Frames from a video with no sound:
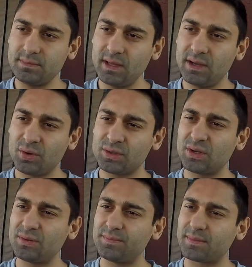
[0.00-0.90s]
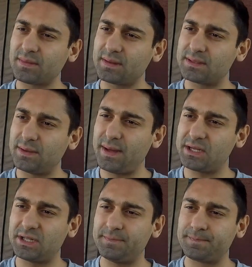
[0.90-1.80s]
And also to
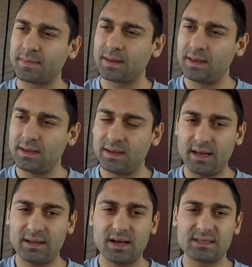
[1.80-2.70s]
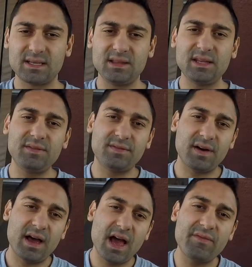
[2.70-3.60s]
mention, it doesn't leave
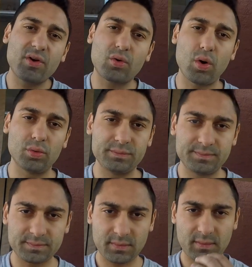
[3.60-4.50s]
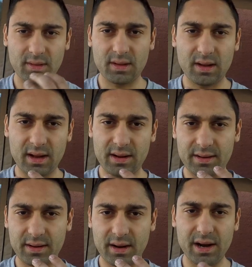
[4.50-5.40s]
a heavy coat
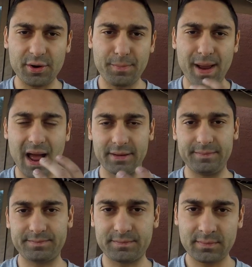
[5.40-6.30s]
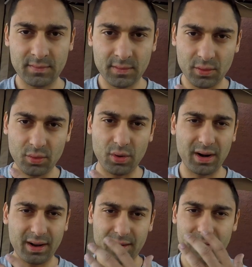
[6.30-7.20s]
on your palate, or
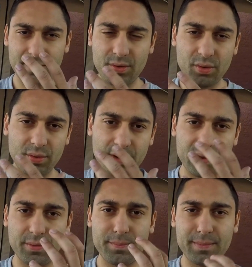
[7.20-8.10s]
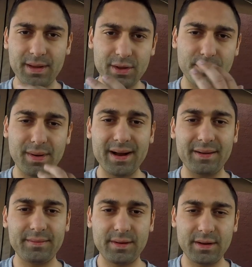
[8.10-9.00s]
in your
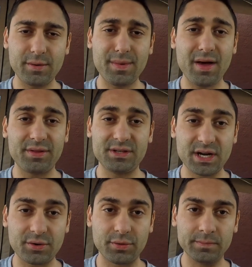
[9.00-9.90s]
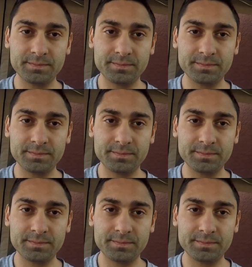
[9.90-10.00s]
mouth in general.